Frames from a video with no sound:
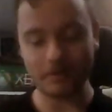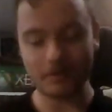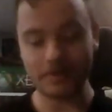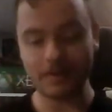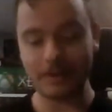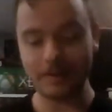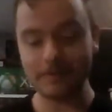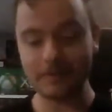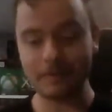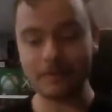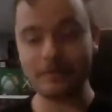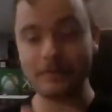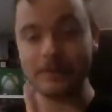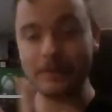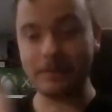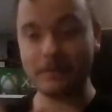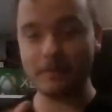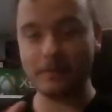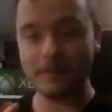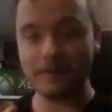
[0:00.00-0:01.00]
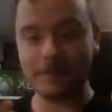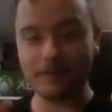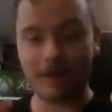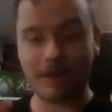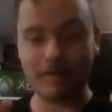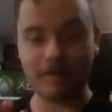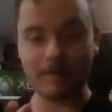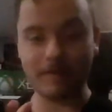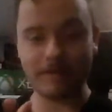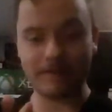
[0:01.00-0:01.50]
Okay, so what you do with this,
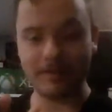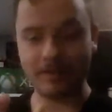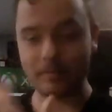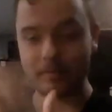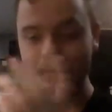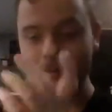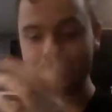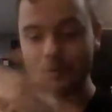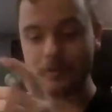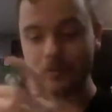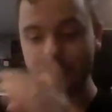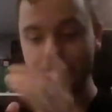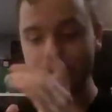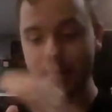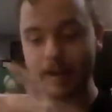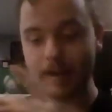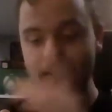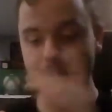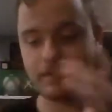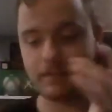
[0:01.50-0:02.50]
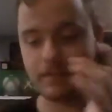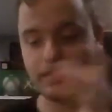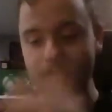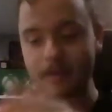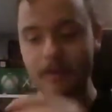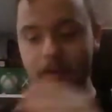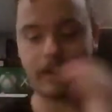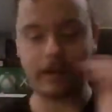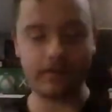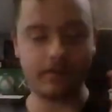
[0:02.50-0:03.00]
obviously, is you put your Joy-Cons in
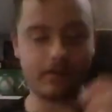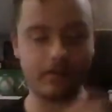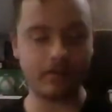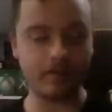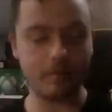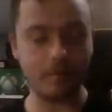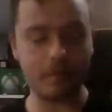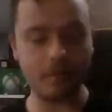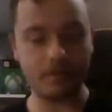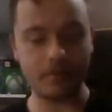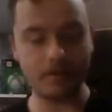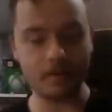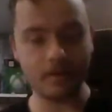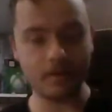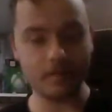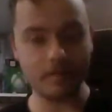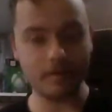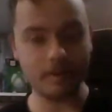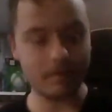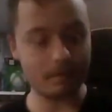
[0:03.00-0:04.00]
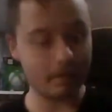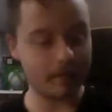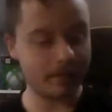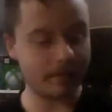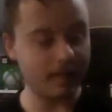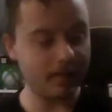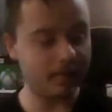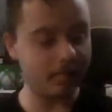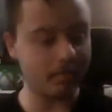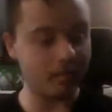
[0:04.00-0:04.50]
there as they're supposed to go. But with
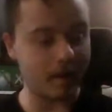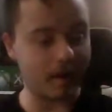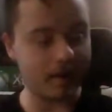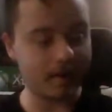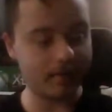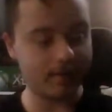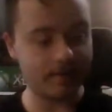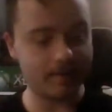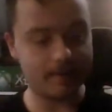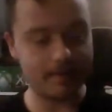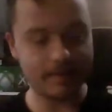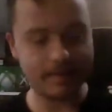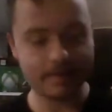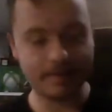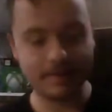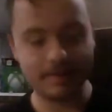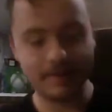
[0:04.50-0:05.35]
this box thing,